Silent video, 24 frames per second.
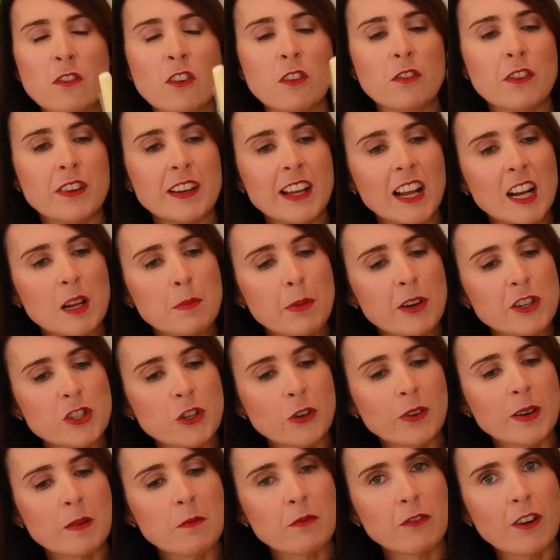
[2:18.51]
for vanilla
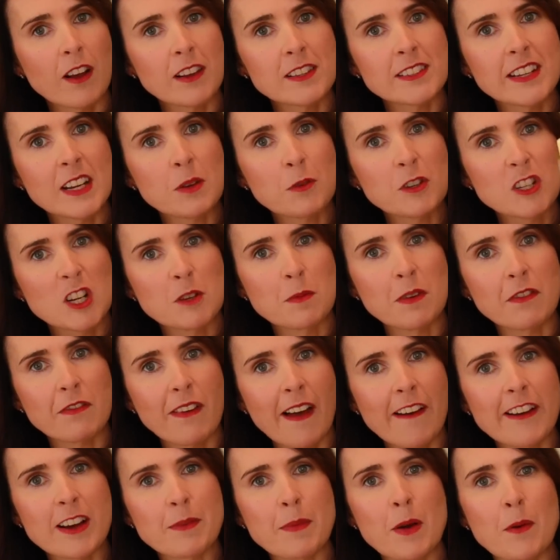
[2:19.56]
buttercream frosting, which can be
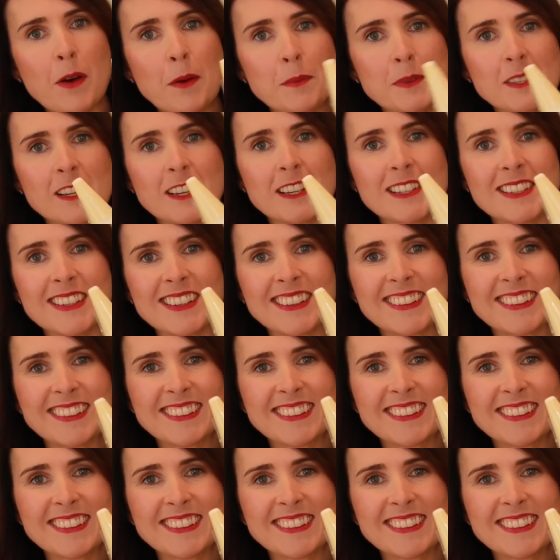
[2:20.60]
found on my website.